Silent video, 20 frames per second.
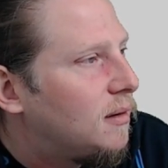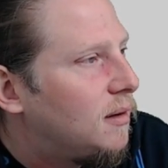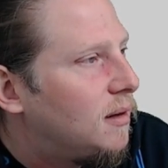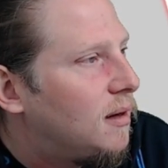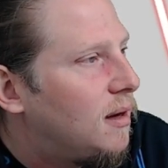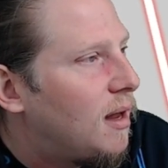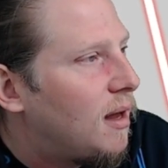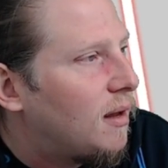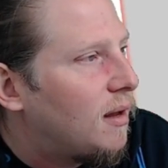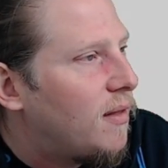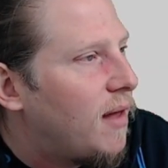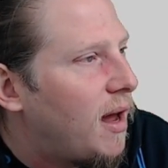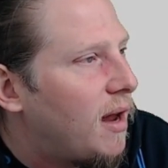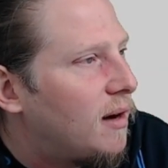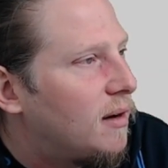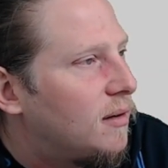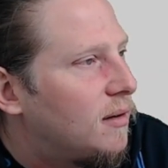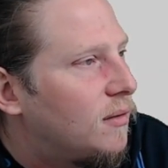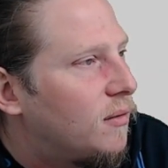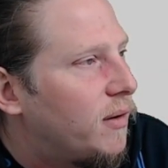like that,
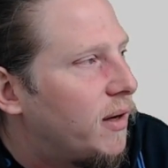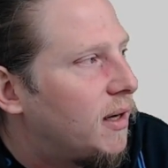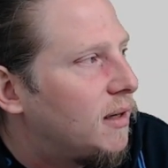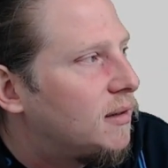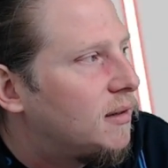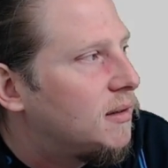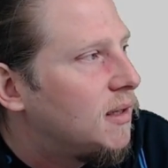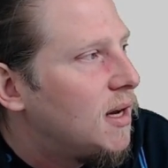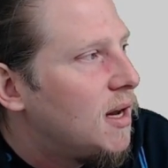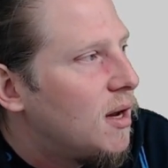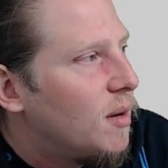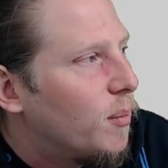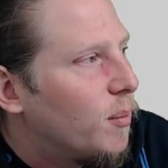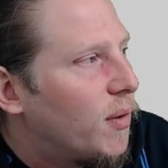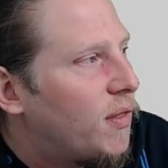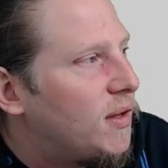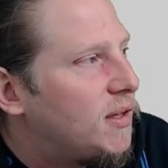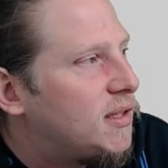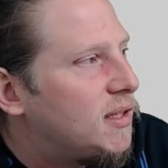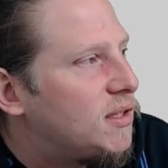right? But
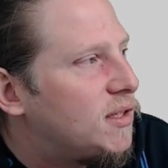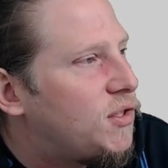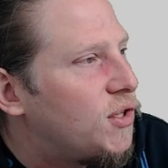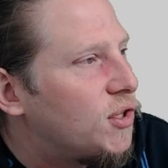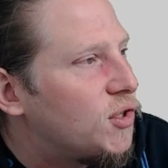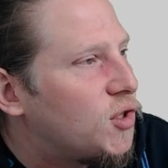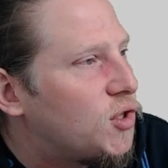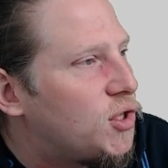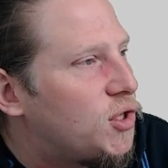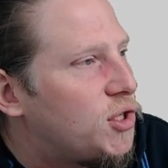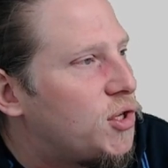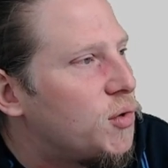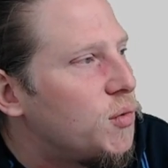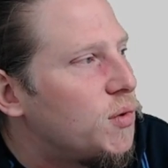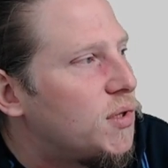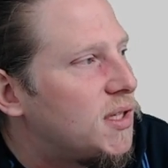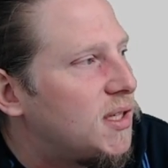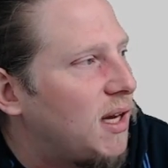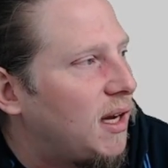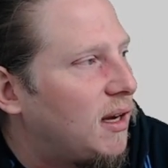this is just 2
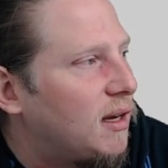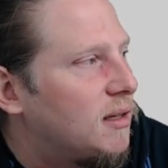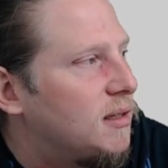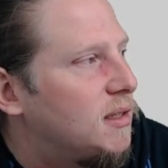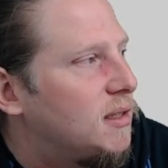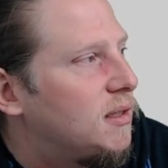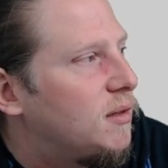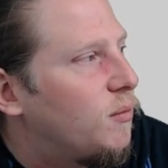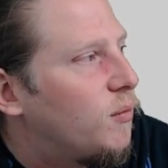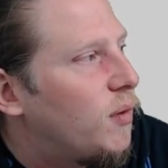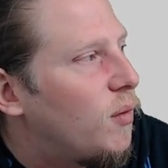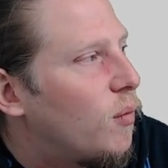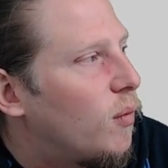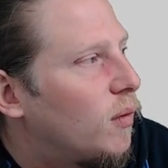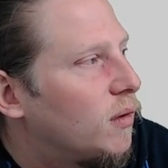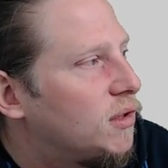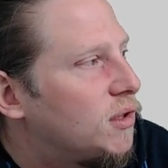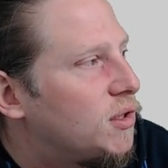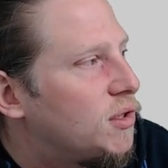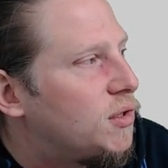seconds. We
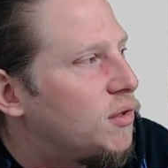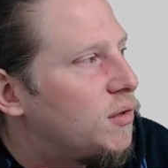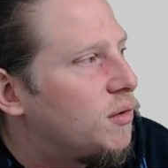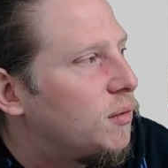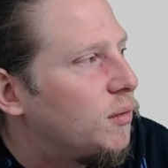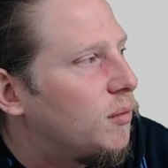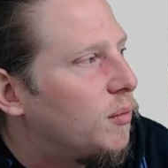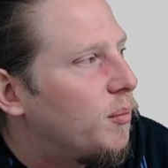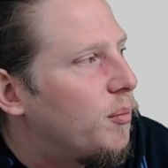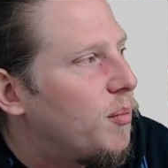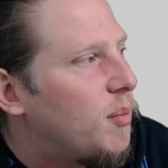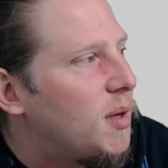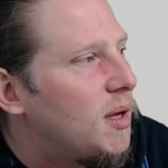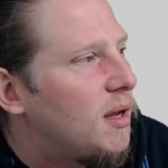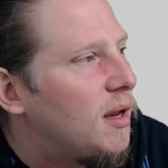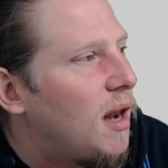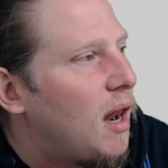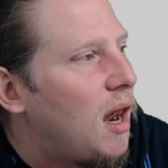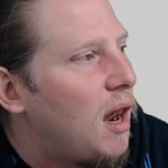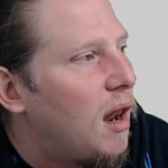want it to be
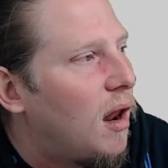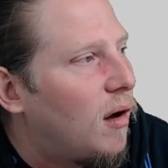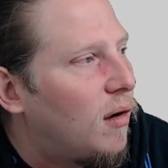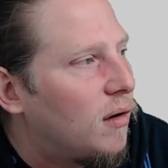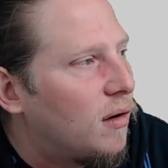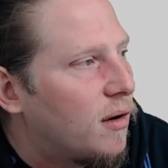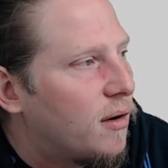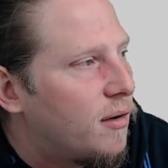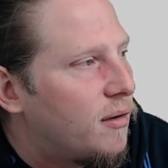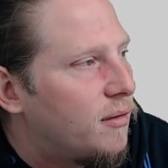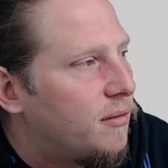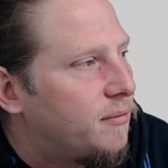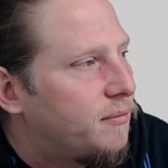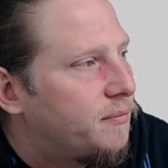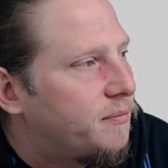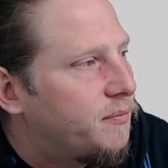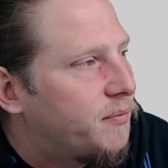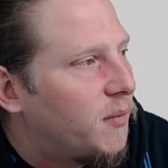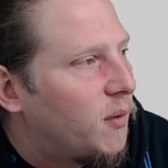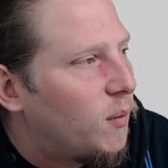longer,
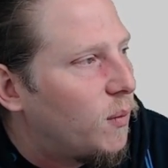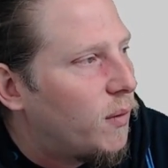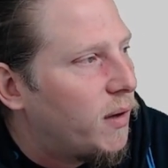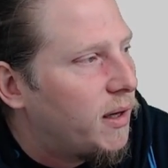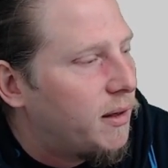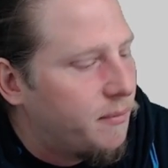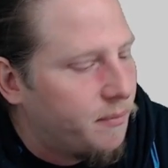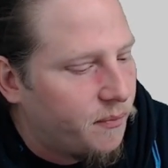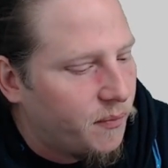right?